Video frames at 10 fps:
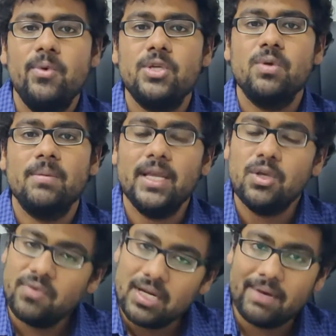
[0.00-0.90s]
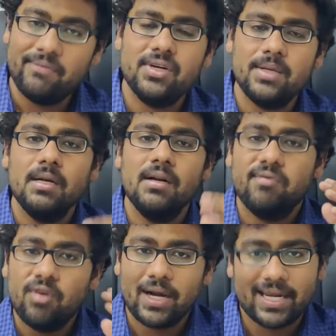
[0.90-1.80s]
which will make you feel comfortable
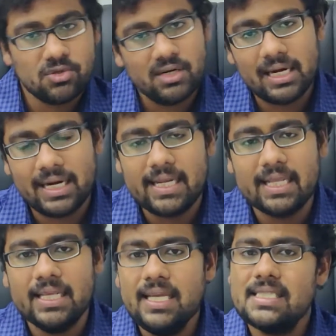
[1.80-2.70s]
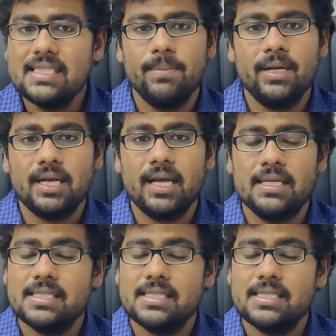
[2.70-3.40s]
for actually collecting the semen.